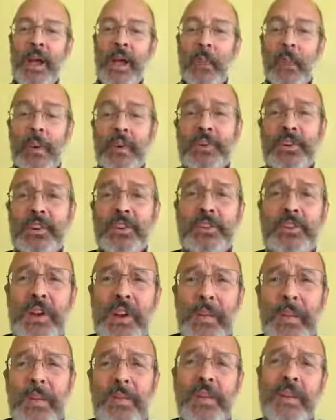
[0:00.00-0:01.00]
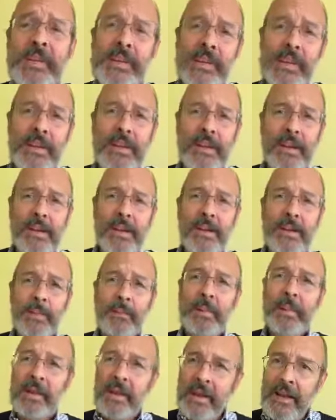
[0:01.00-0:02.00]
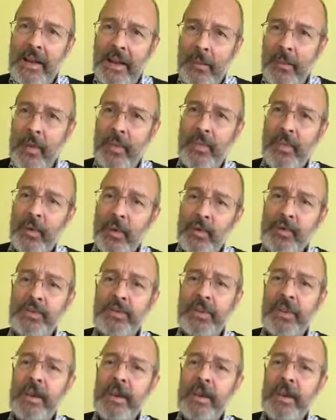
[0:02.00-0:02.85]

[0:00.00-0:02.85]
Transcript: We're to share with the needy, beginning with those